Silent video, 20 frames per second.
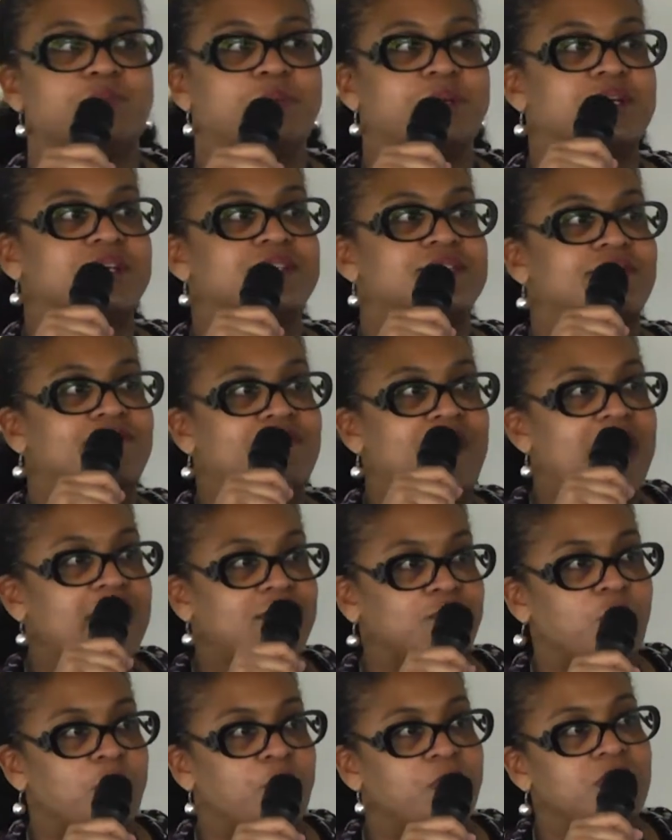Because in
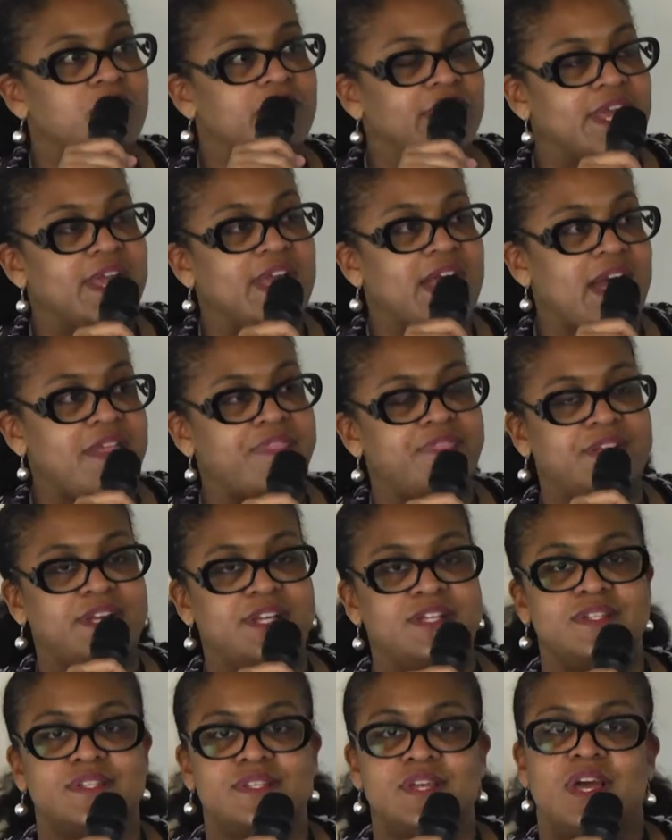fact, when we're looking at
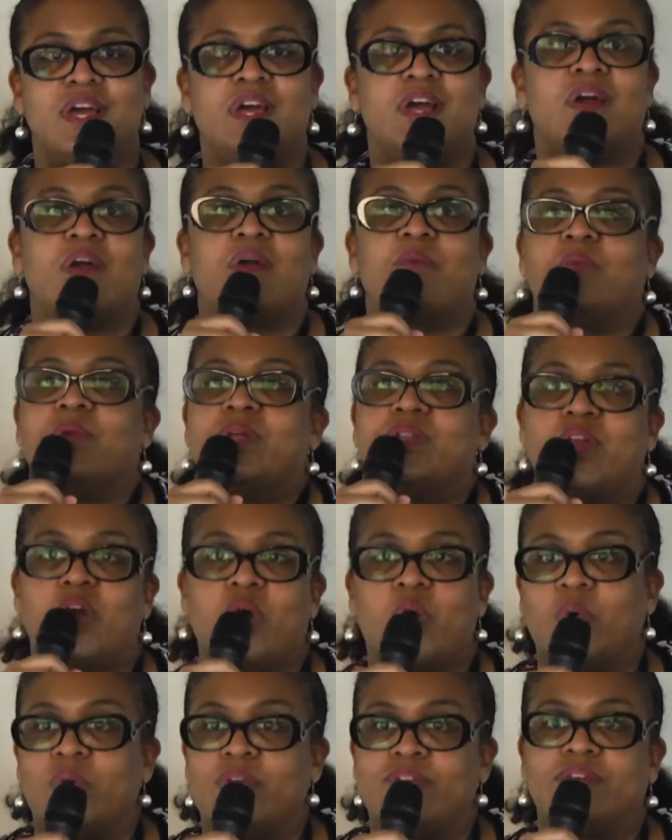these, and we
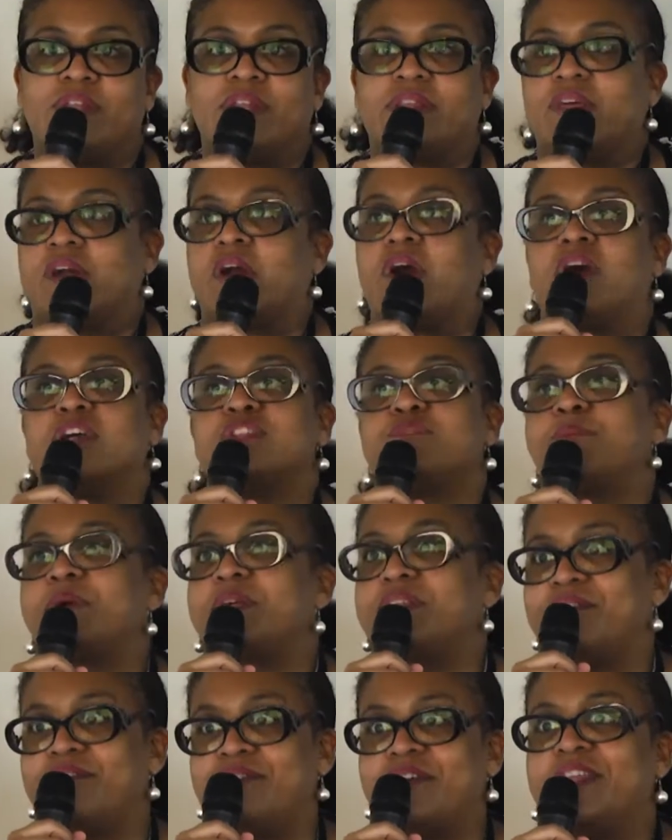know even the
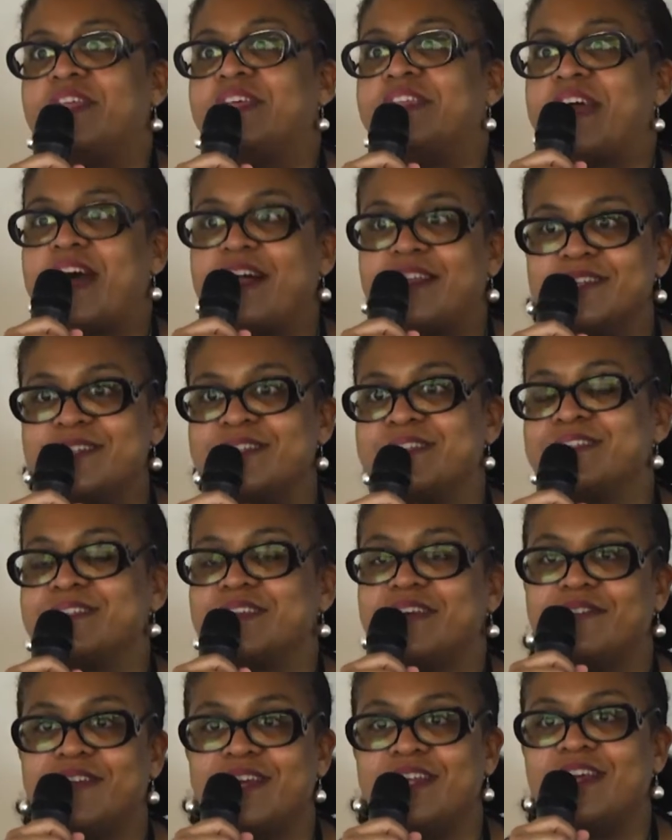cost-benefit analysis
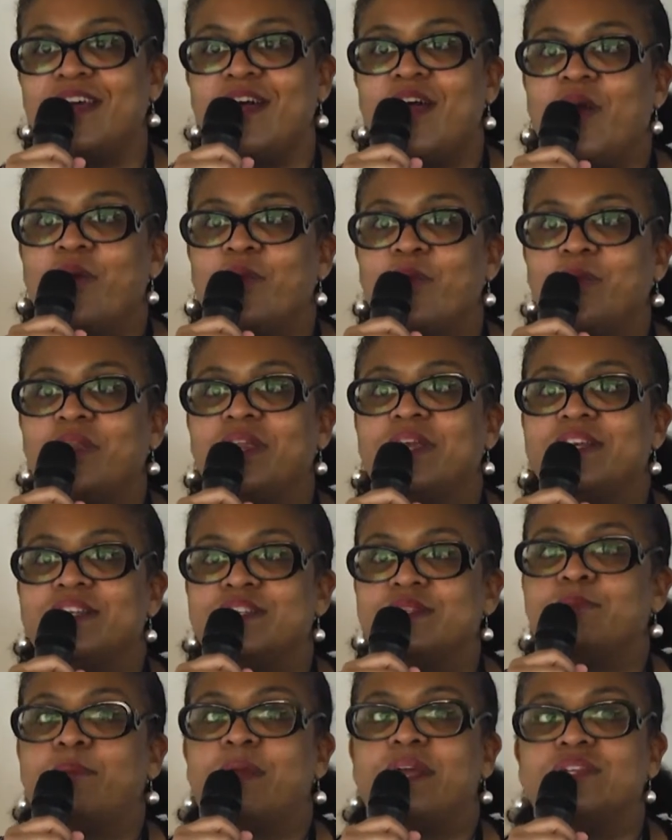of it really
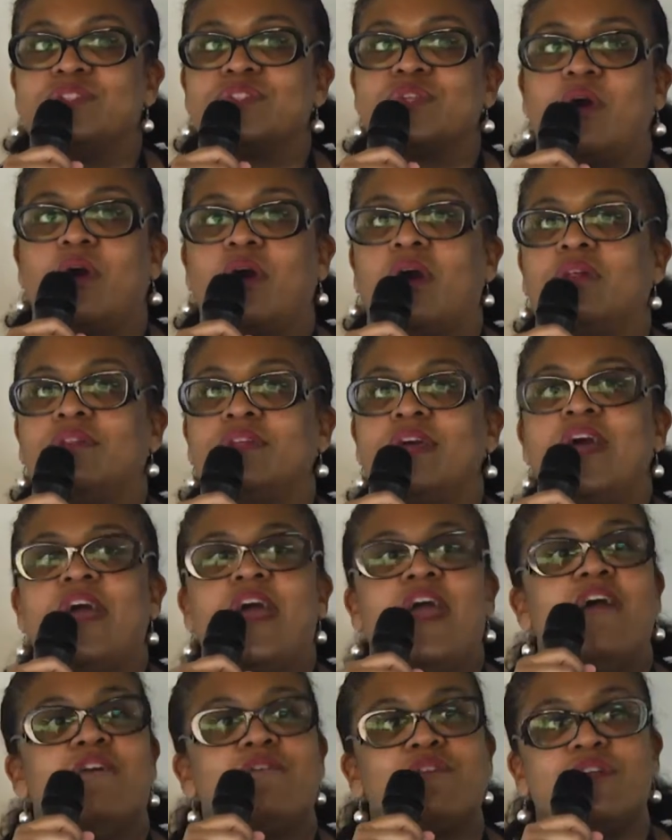is based on
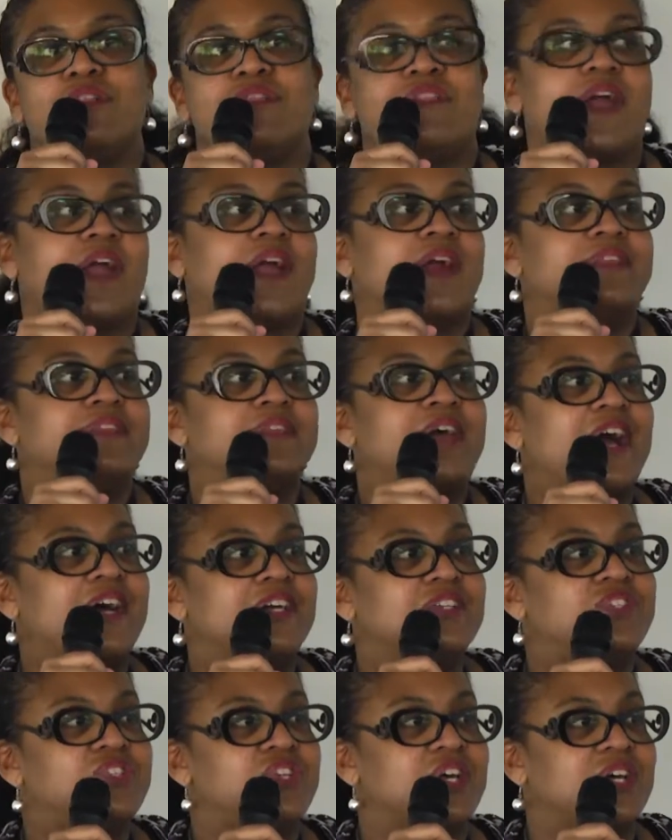everything and
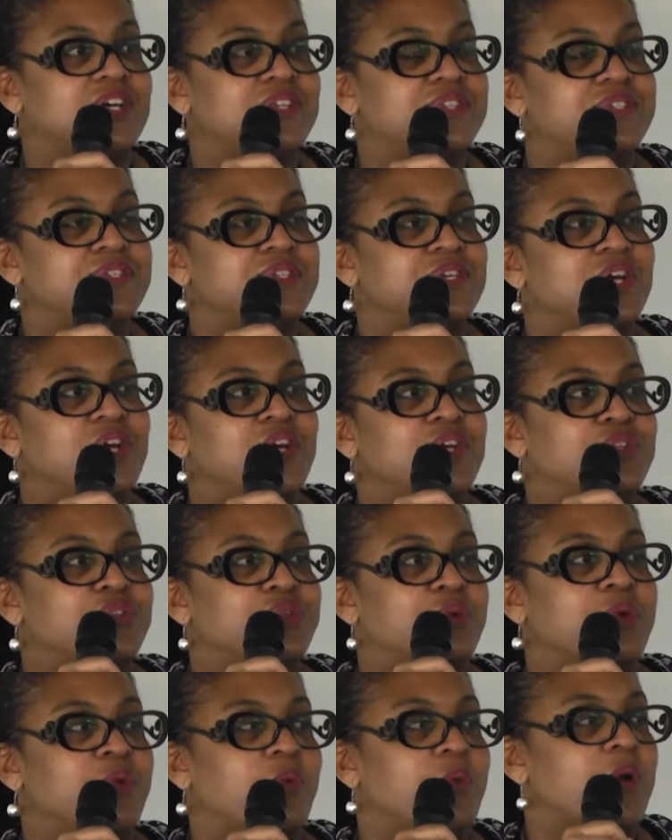not just
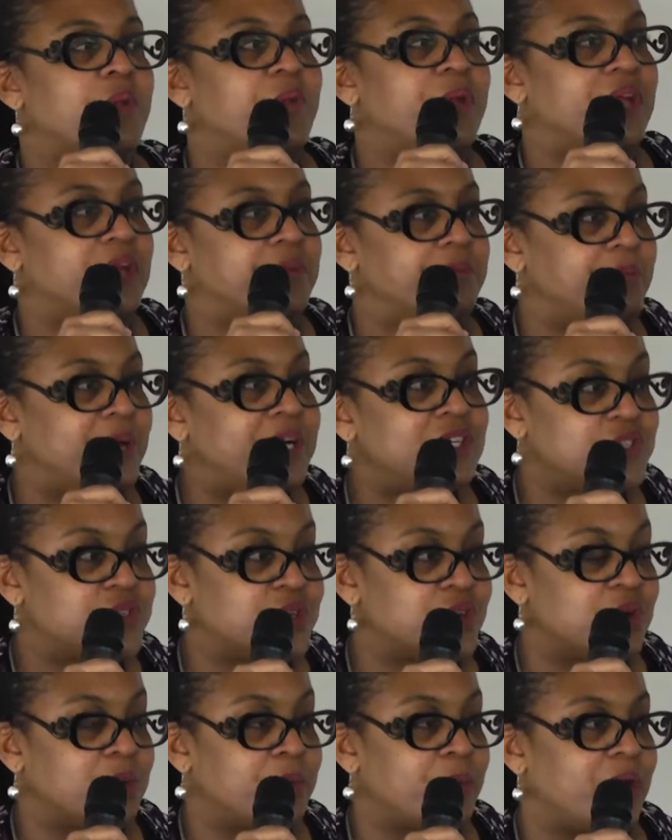sort of what we can
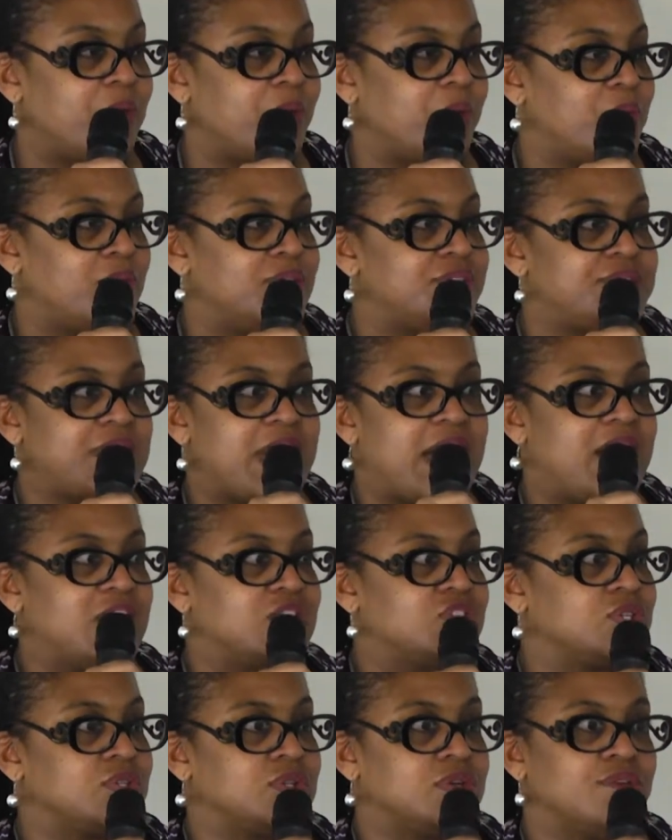measure, but what's
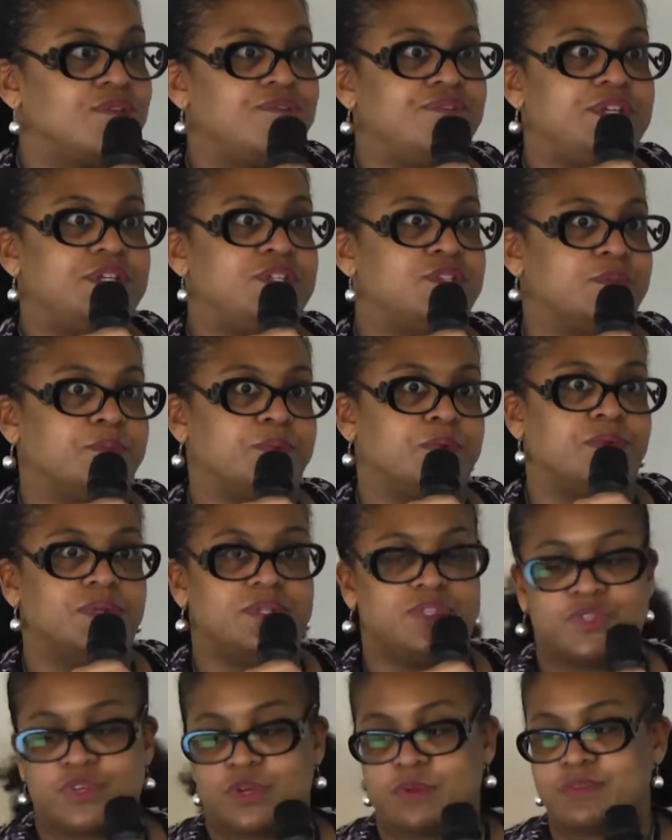actual feasible
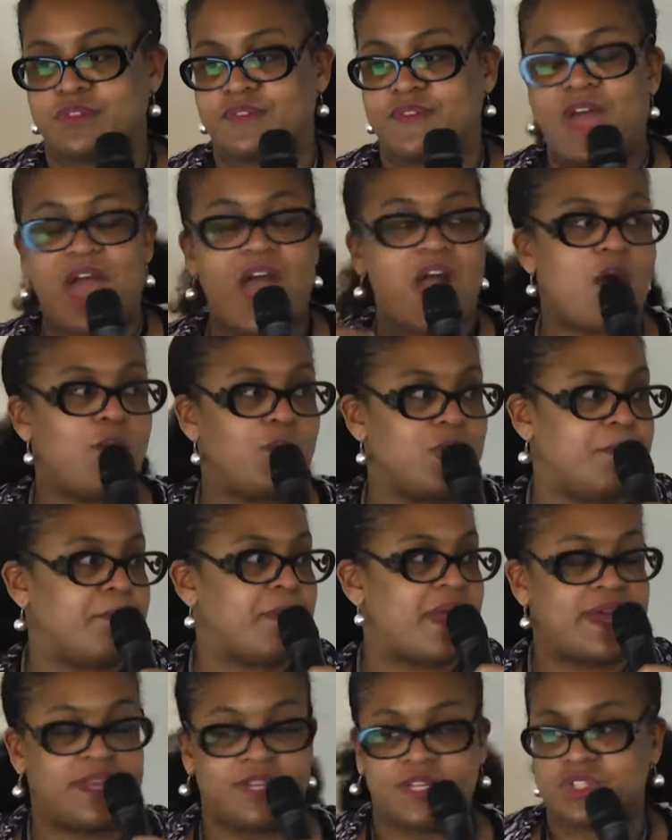in terms of how we
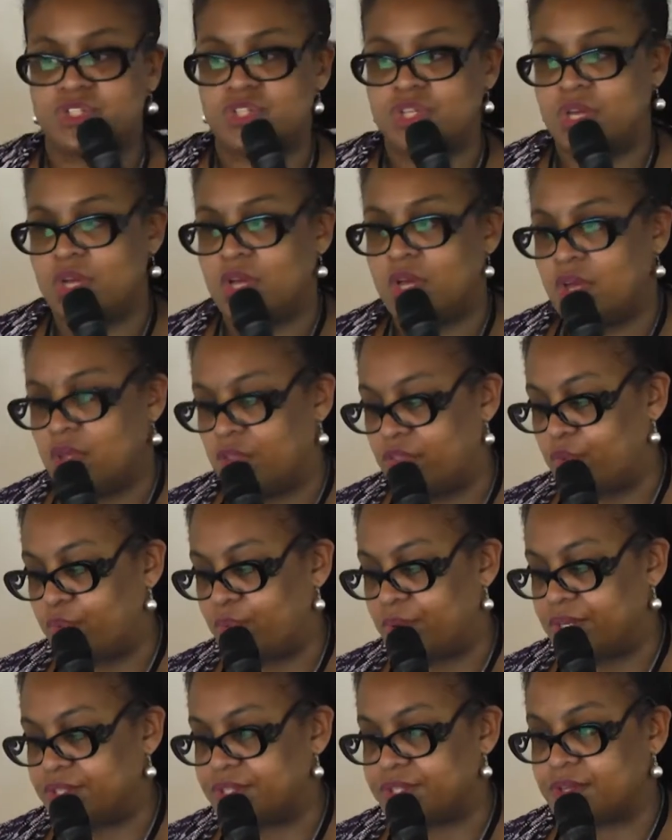manage the
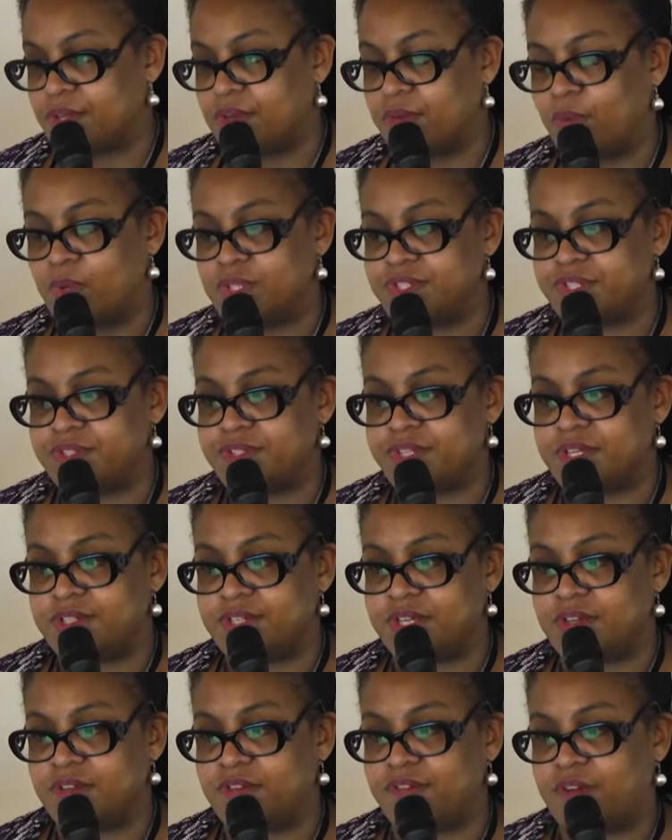risk once it's
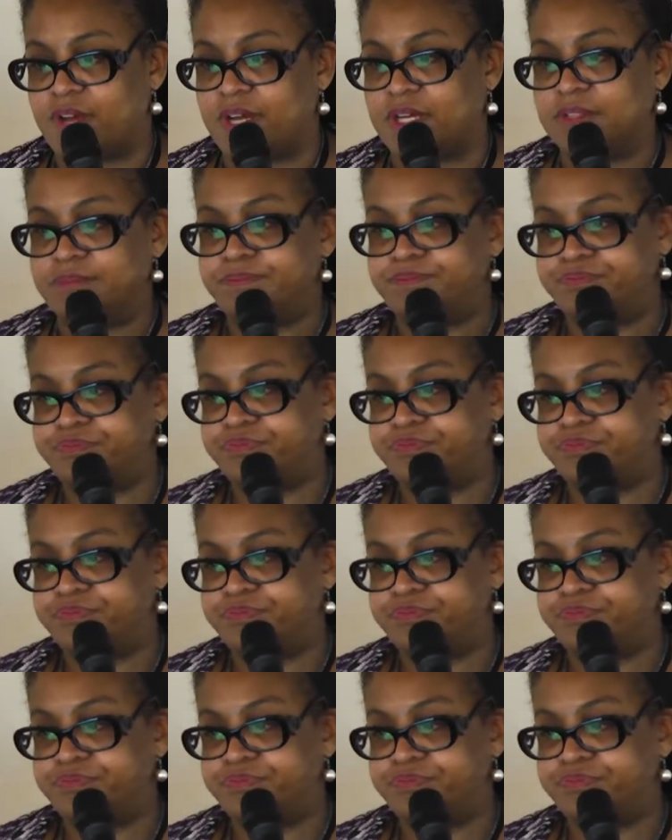identified.